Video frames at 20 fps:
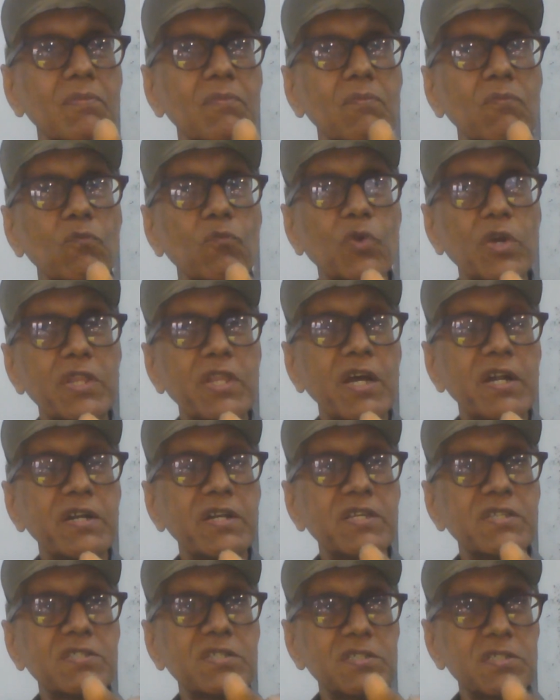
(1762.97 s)
with a
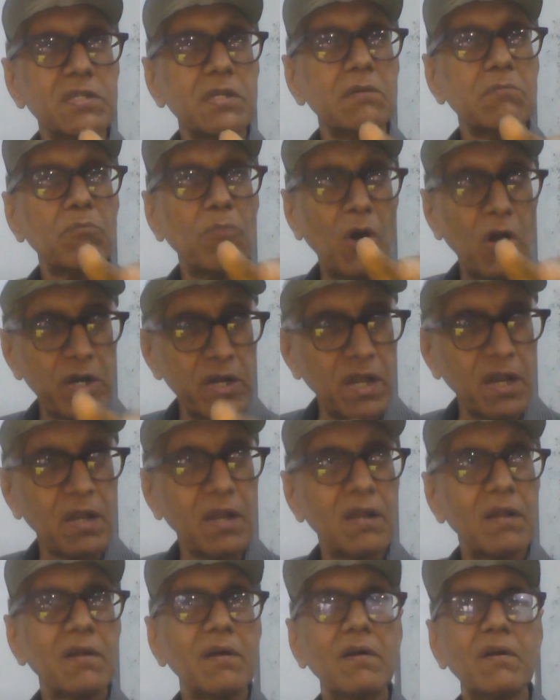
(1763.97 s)
decision model
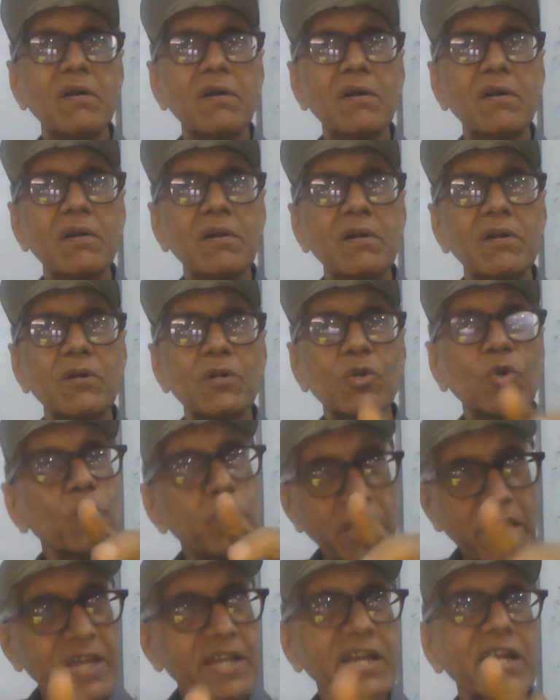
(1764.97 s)
to
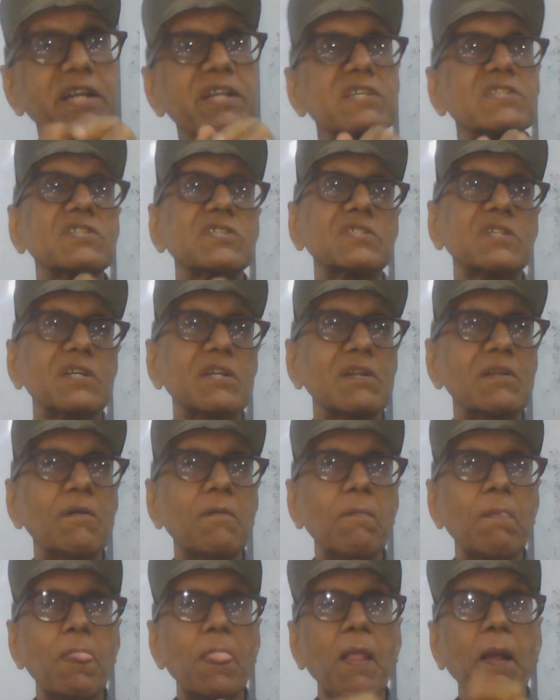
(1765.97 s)
take a decision.
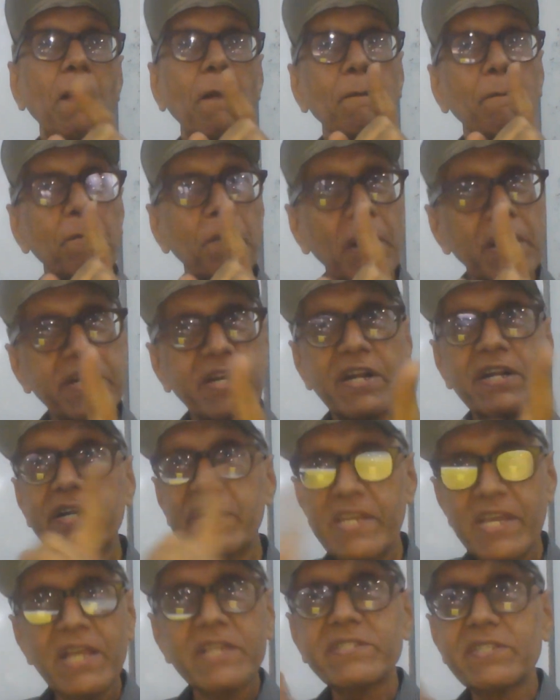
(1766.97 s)
But a
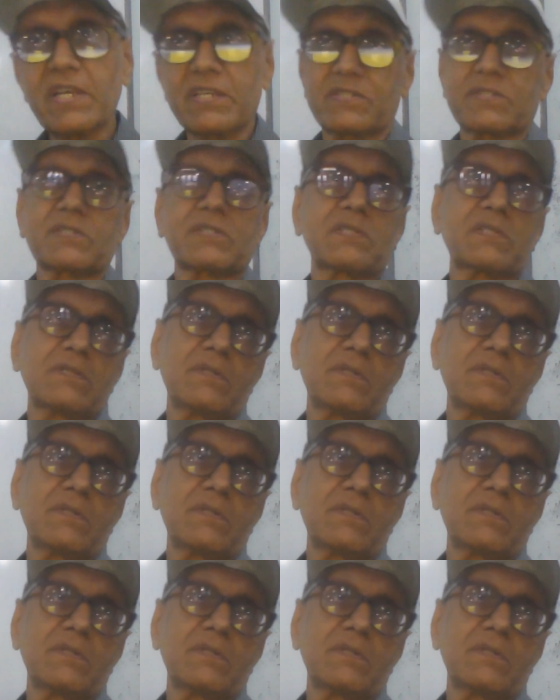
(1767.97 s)
DSS,